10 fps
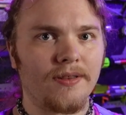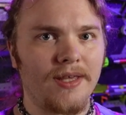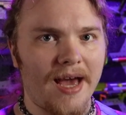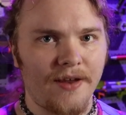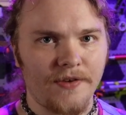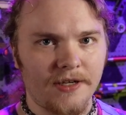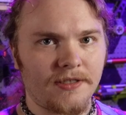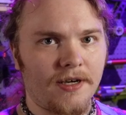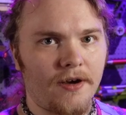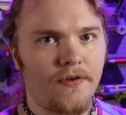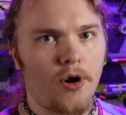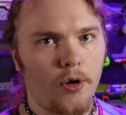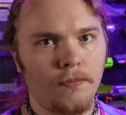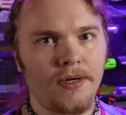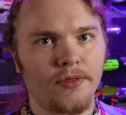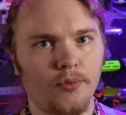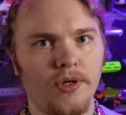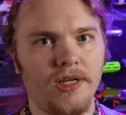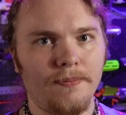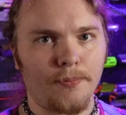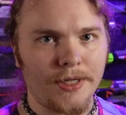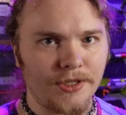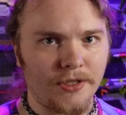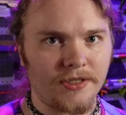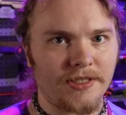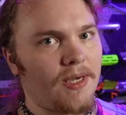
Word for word: the advent of home 3D printers.